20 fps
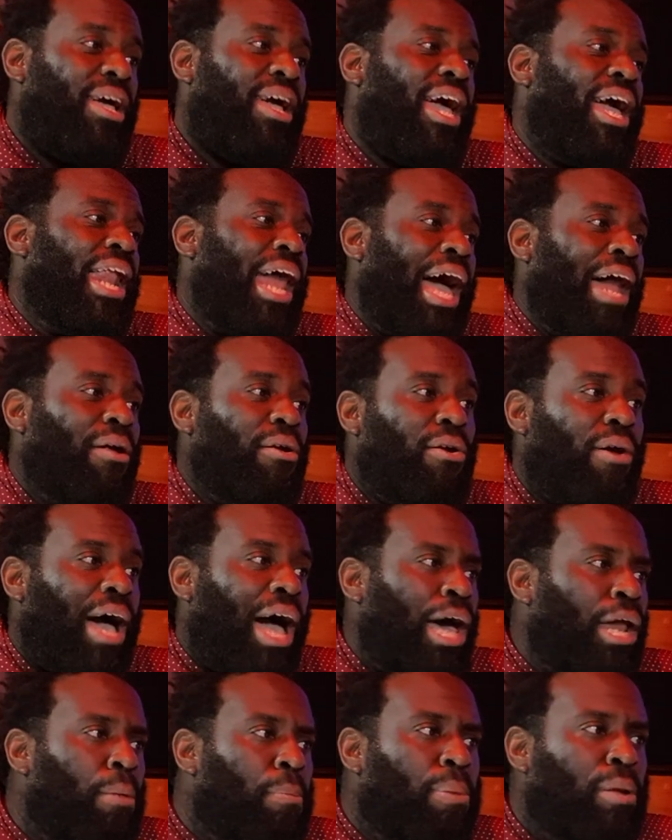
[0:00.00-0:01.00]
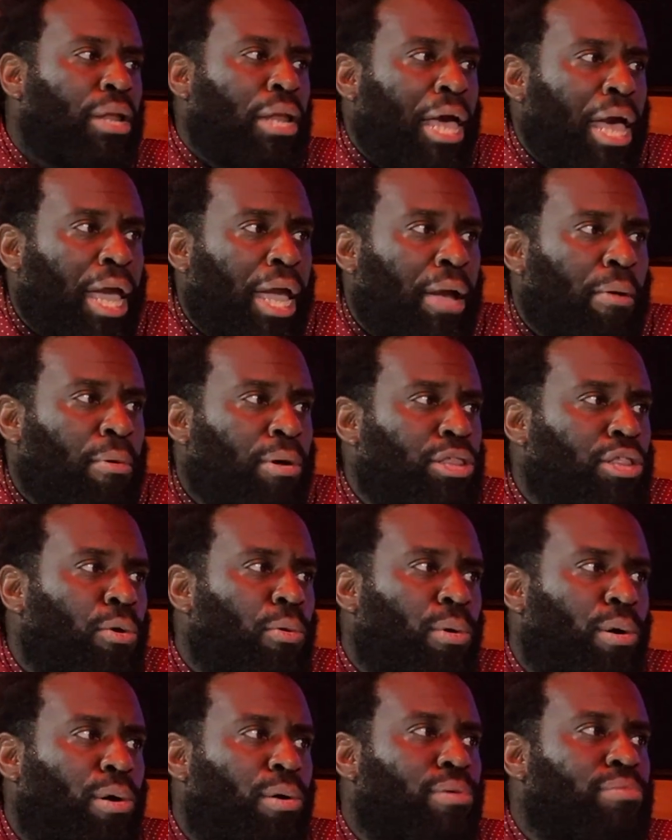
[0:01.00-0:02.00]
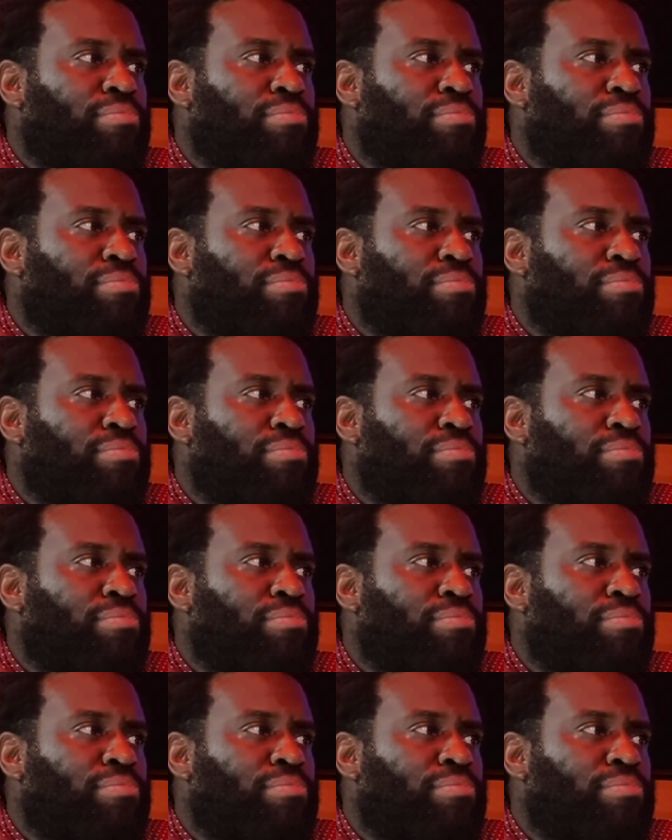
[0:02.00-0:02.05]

and I don't know how to play with the room. Because I didn't want to